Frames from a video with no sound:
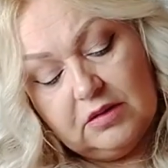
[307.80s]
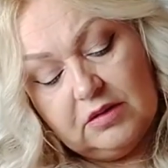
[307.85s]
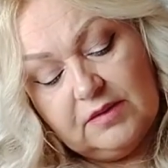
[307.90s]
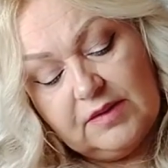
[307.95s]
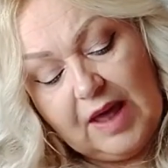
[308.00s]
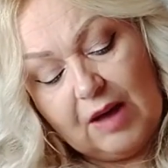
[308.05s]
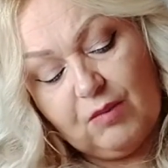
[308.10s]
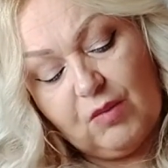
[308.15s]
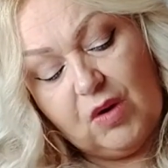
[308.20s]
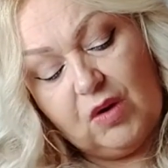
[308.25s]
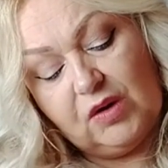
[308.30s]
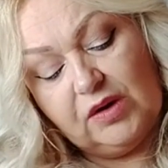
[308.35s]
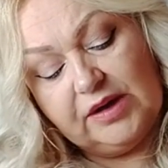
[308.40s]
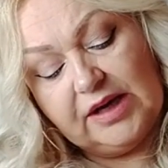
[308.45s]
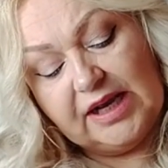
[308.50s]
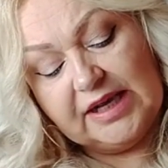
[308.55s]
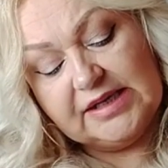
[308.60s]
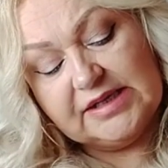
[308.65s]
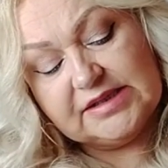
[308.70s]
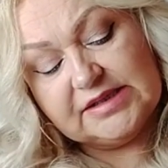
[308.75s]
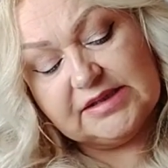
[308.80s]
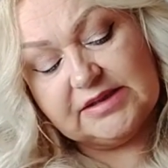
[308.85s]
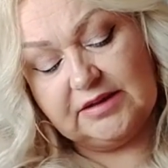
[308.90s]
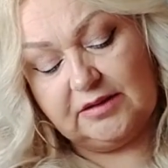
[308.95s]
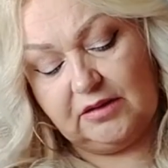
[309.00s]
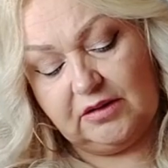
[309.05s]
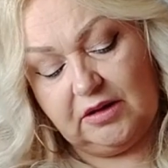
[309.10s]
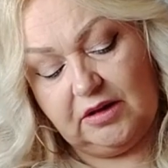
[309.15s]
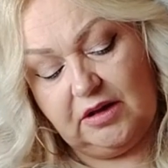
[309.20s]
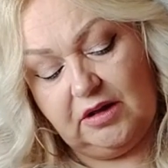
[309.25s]
That one is,
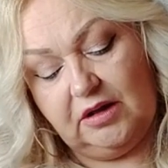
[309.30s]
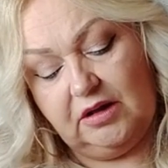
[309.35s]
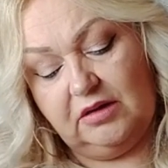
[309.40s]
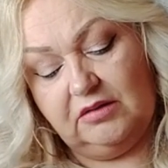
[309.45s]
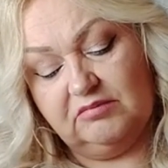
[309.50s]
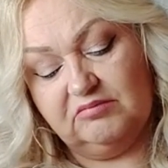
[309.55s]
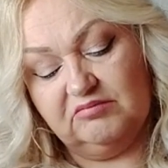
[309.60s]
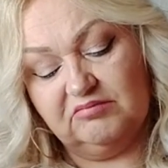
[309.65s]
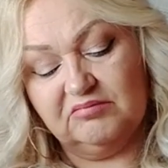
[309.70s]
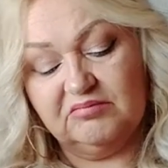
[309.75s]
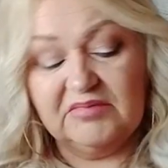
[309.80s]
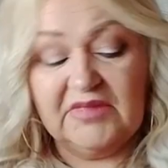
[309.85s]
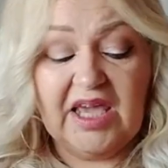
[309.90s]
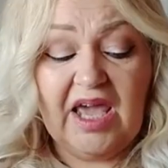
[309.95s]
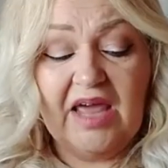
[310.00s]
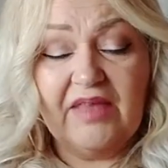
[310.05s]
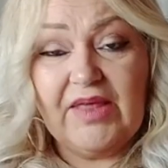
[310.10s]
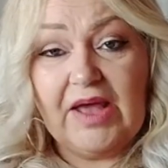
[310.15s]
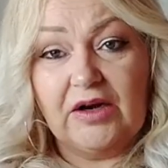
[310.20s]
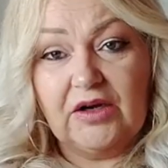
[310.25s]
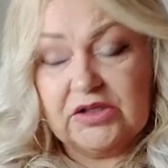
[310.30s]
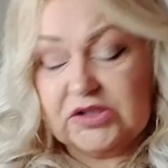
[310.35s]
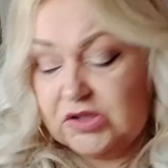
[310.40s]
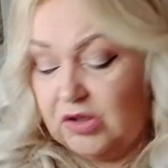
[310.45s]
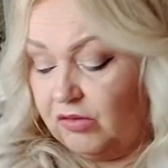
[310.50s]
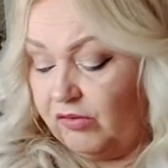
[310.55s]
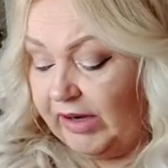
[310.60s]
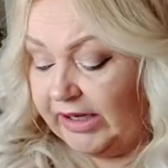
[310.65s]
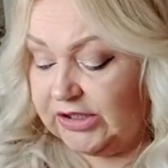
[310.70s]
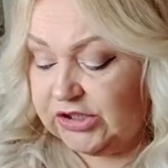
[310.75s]
yeah, that looks
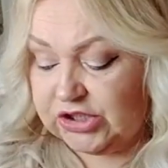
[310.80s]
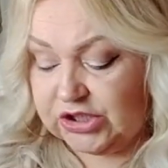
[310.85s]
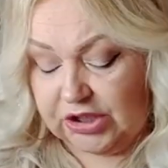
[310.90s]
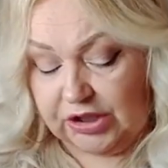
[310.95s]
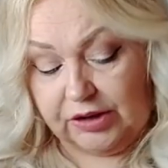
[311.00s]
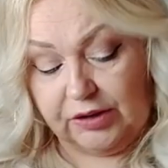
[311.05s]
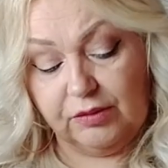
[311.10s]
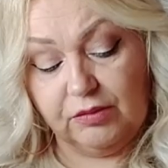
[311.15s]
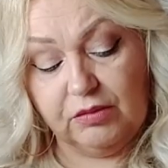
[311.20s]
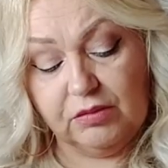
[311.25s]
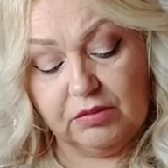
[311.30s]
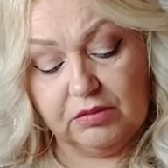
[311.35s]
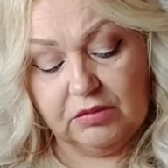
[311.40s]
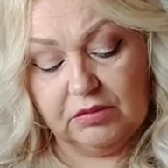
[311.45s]
all right too.